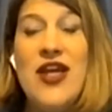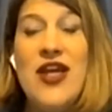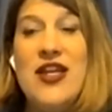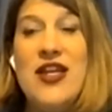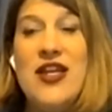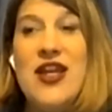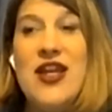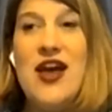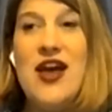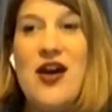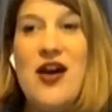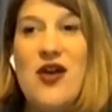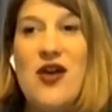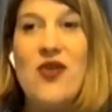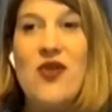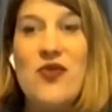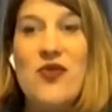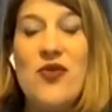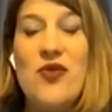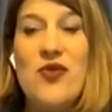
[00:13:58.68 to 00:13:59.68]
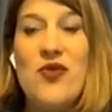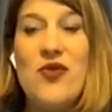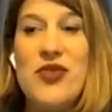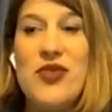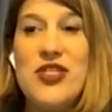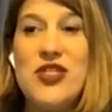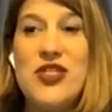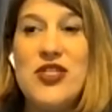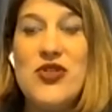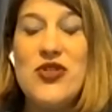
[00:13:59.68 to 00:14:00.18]
And right now,
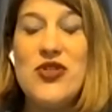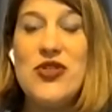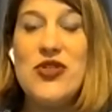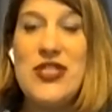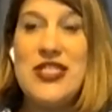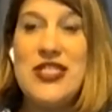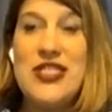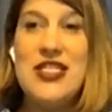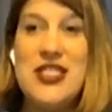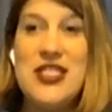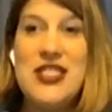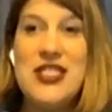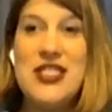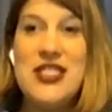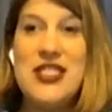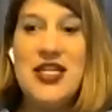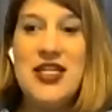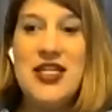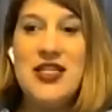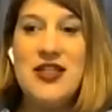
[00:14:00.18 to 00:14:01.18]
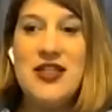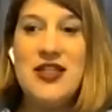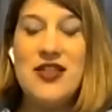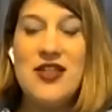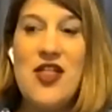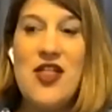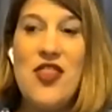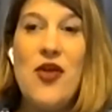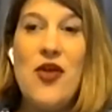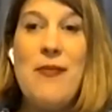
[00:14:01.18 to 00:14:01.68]
with social distancing,
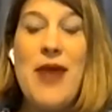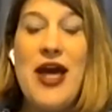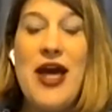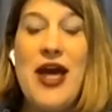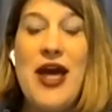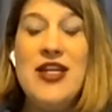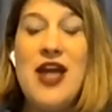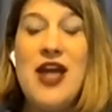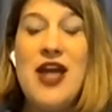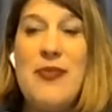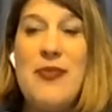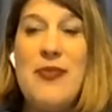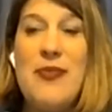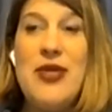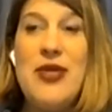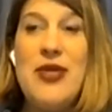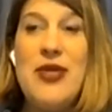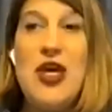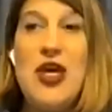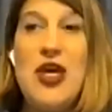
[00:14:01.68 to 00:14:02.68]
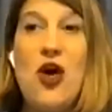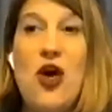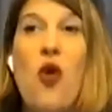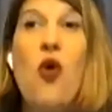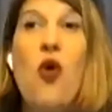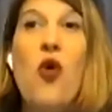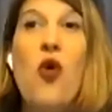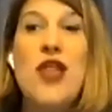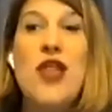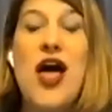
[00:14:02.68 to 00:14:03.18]
there might not be a
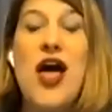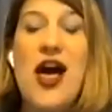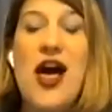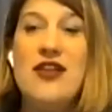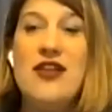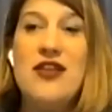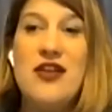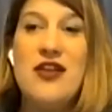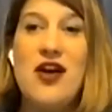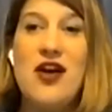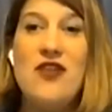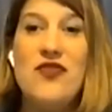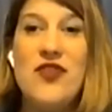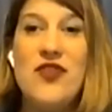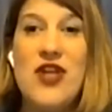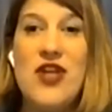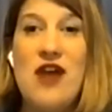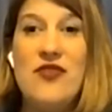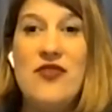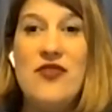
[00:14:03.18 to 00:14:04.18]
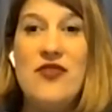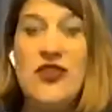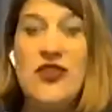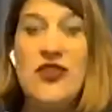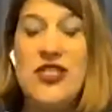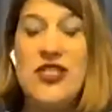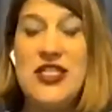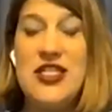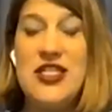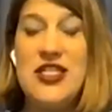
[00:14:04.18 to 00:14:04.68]
whole lot of
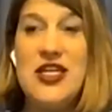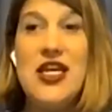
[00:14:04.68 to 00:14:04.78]
novelty